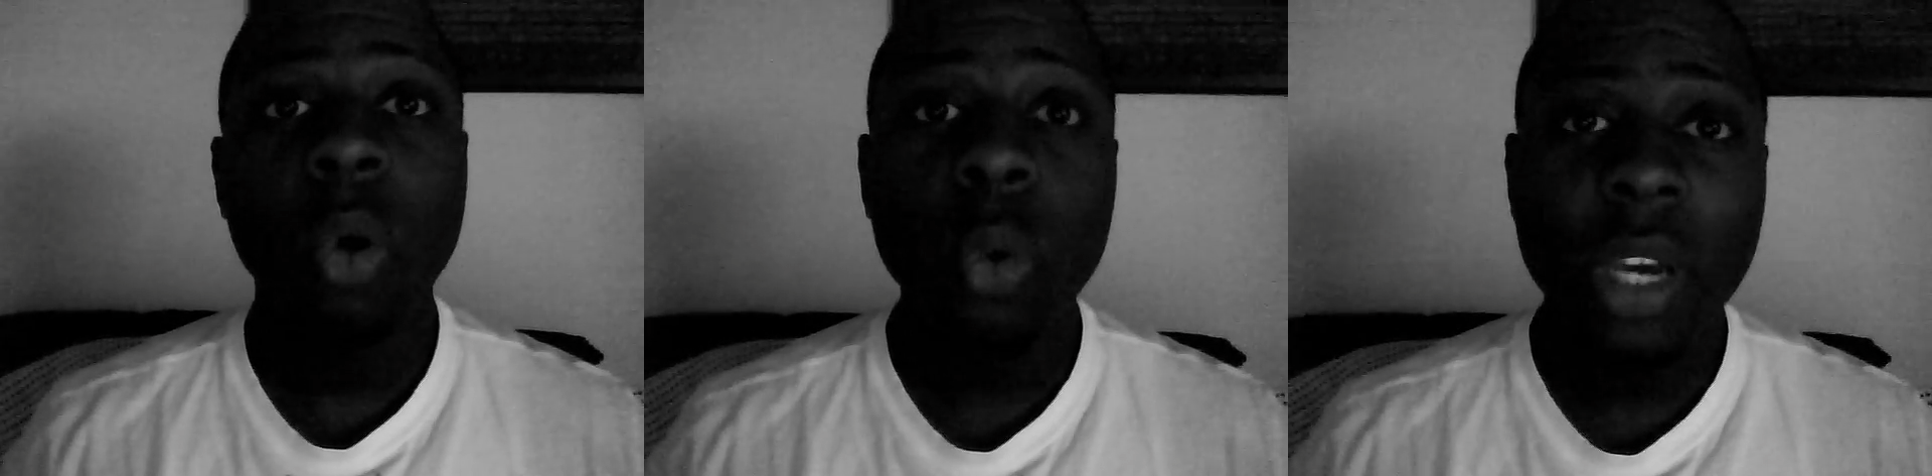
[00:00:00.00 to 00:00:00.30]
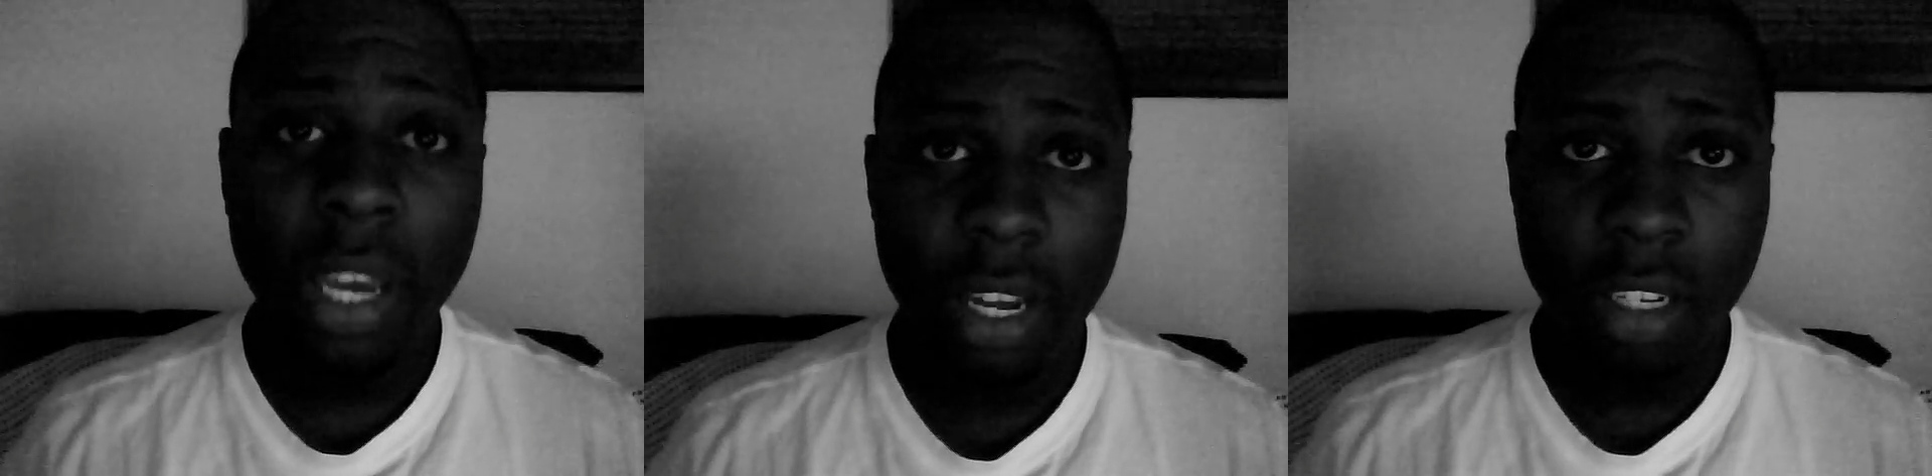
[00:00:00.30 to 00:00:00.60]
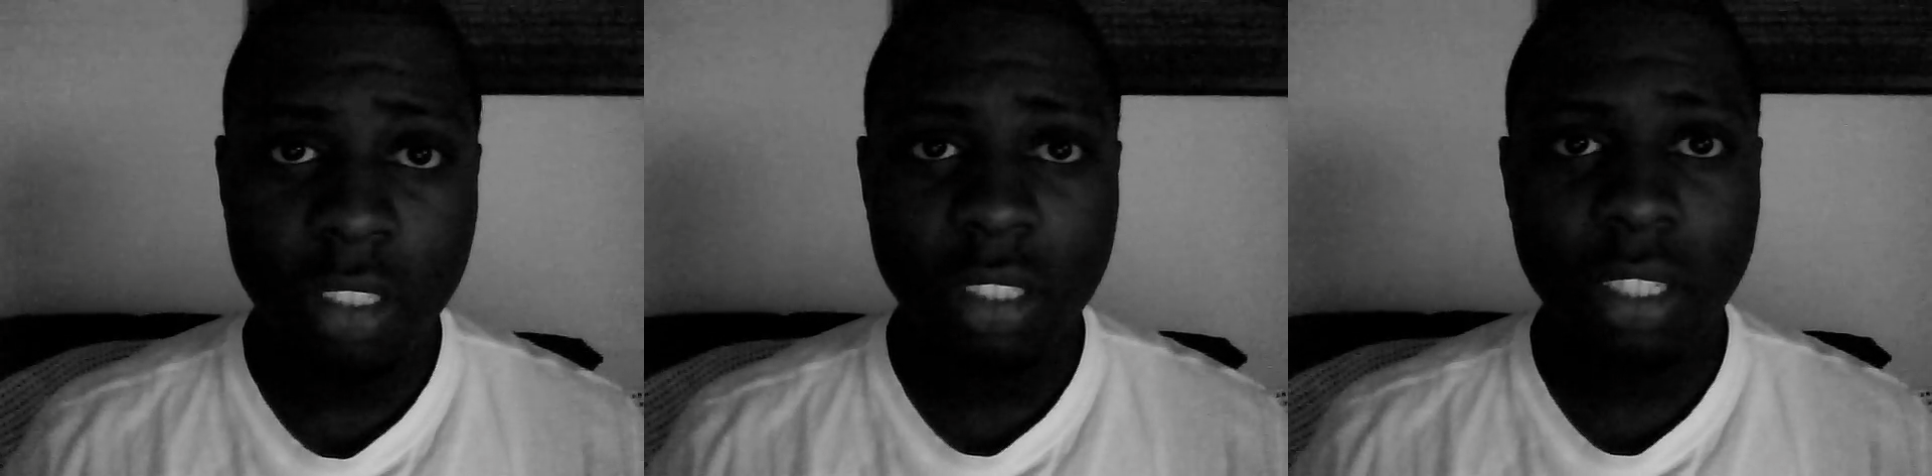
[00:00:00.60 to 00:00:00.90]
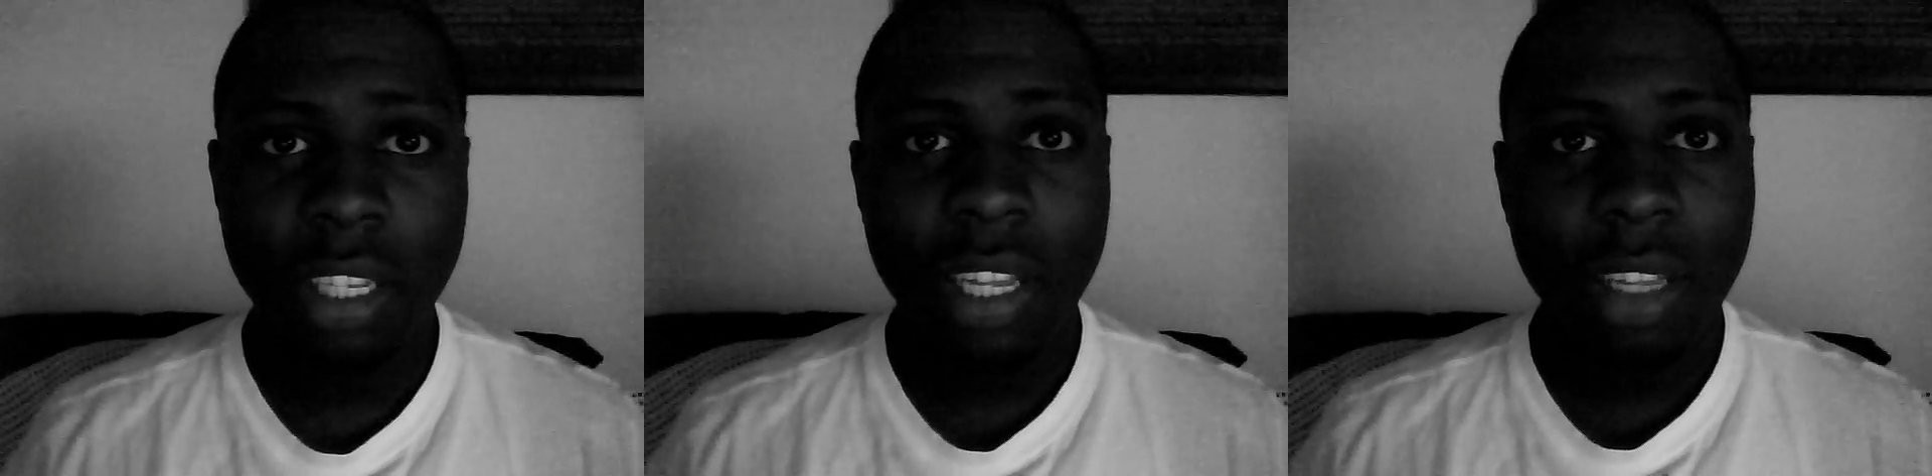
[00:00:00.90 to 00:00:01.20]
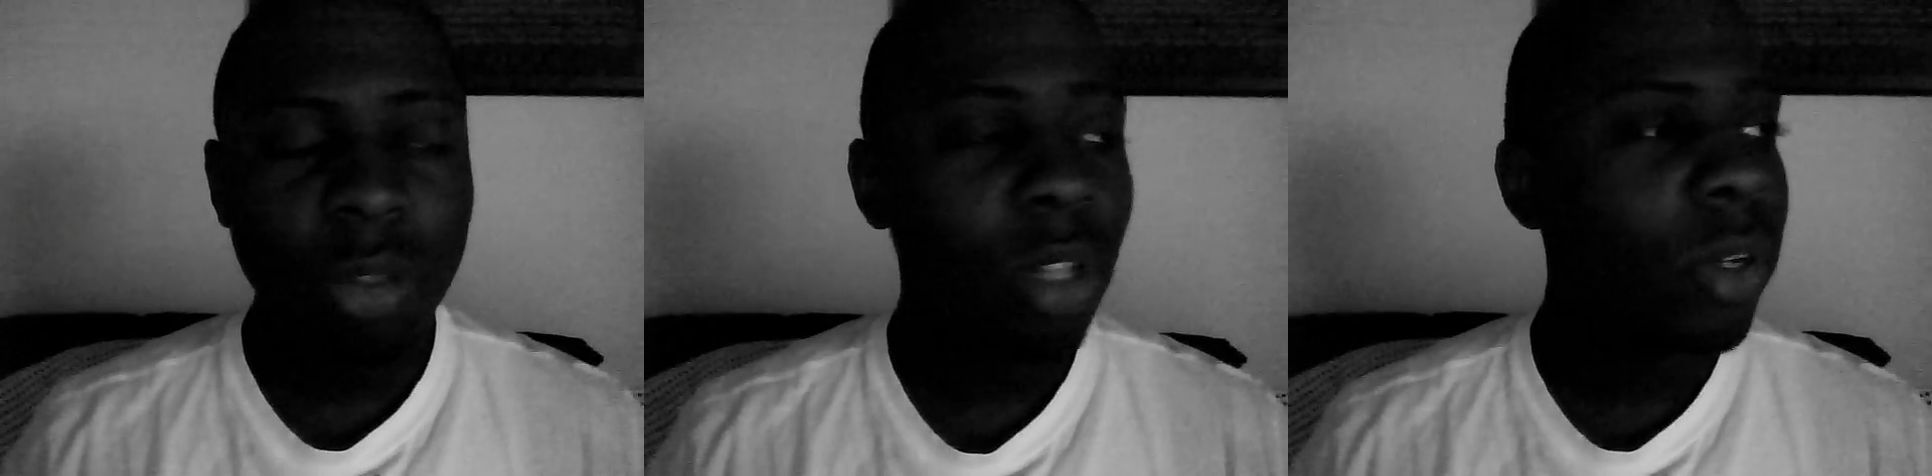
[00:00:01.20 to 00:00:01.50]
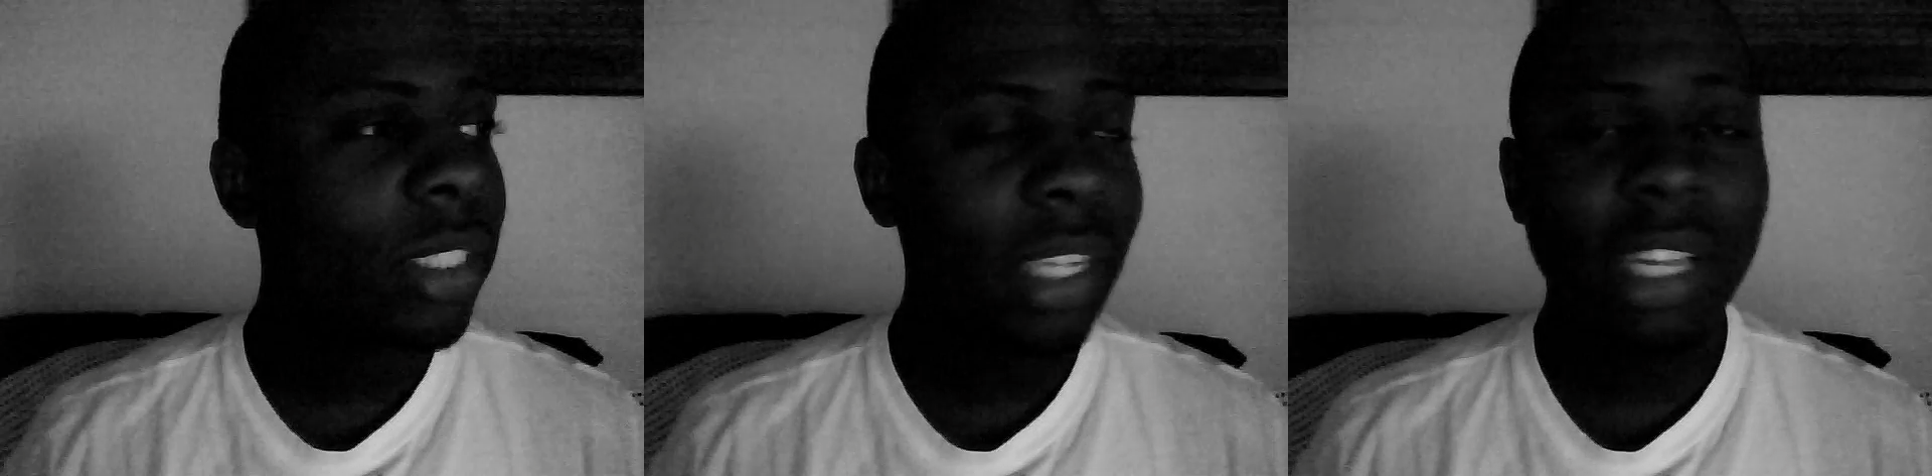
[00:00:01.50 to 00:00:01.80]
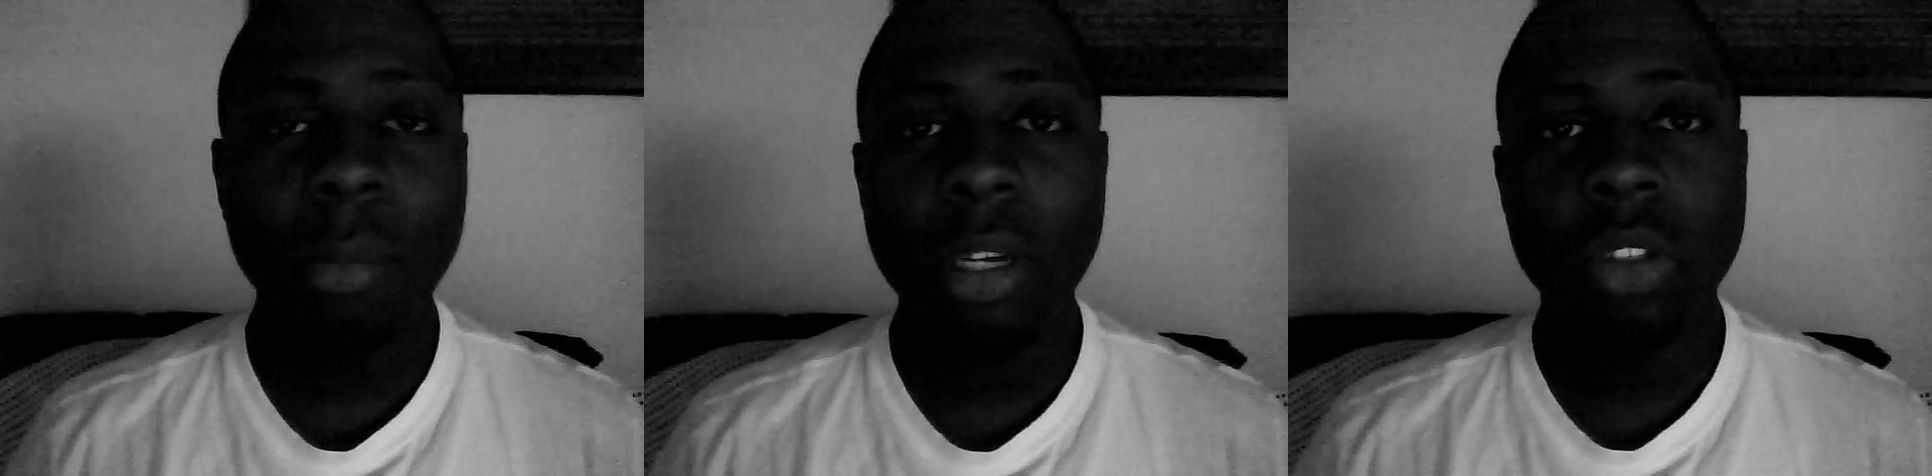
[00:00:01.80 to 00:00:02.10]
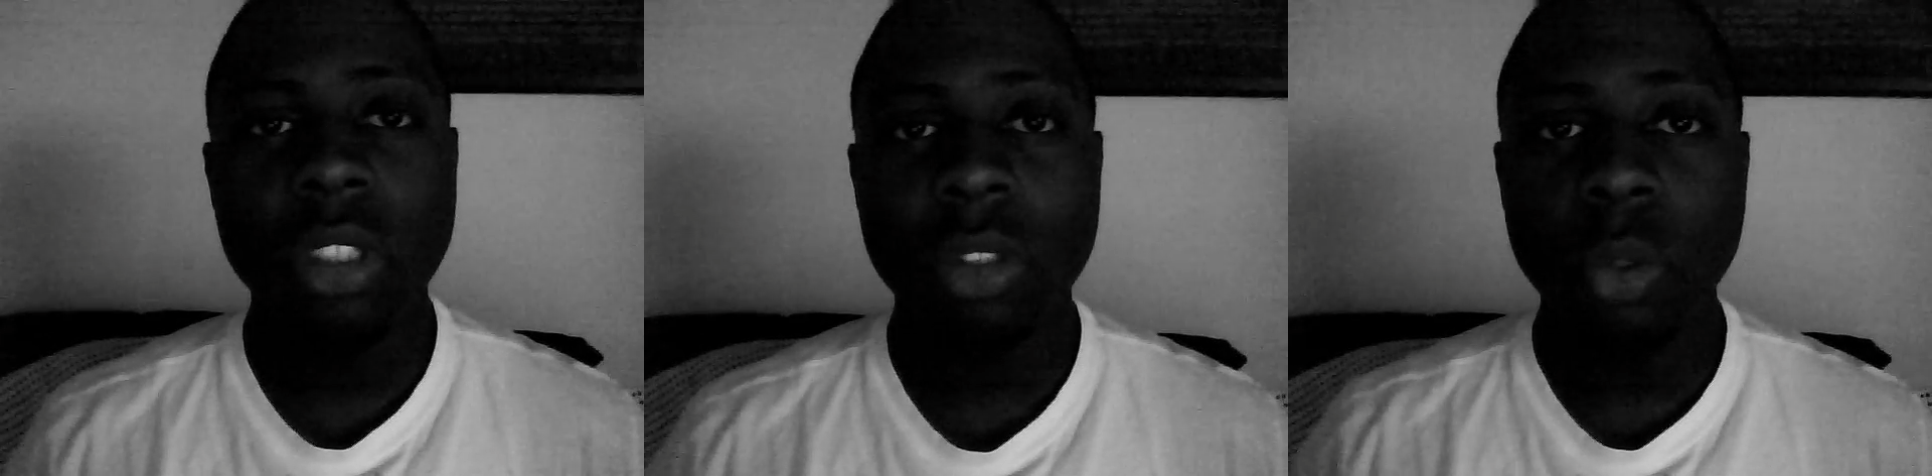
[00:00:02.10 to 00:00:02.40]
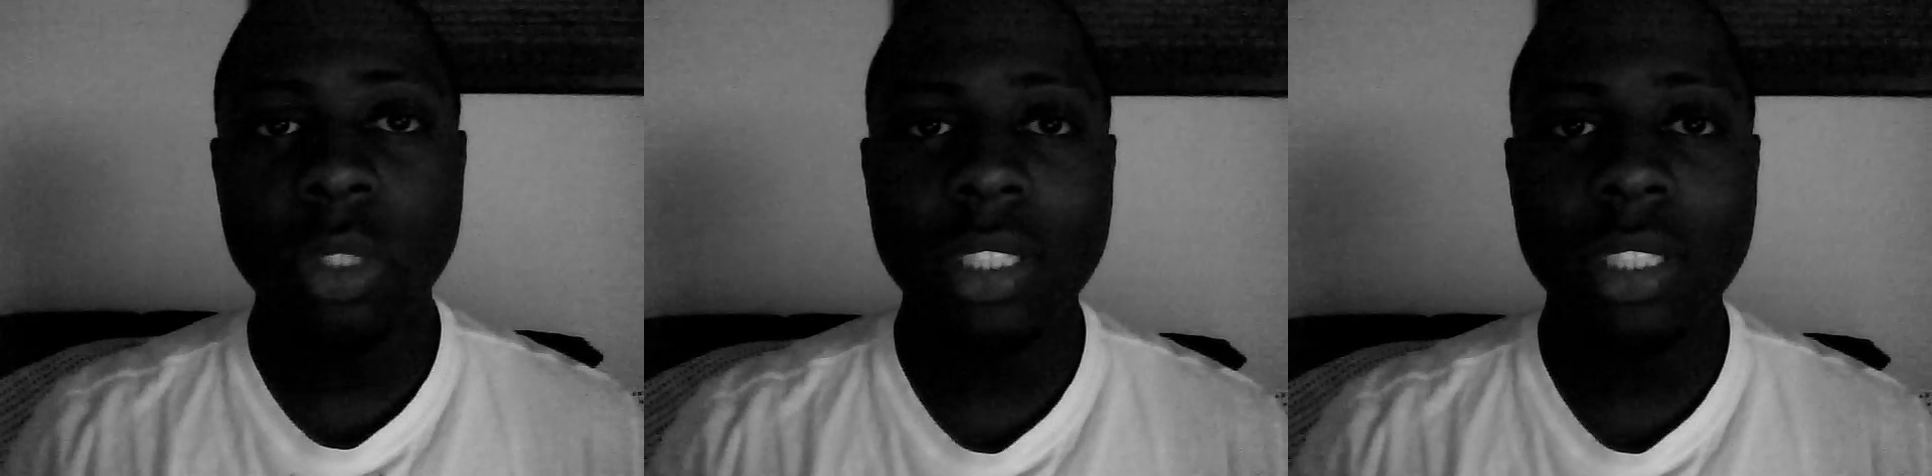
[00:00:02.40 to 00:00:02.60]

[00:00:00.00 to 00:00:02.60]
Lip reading: Who cares? We learned this in elementary school.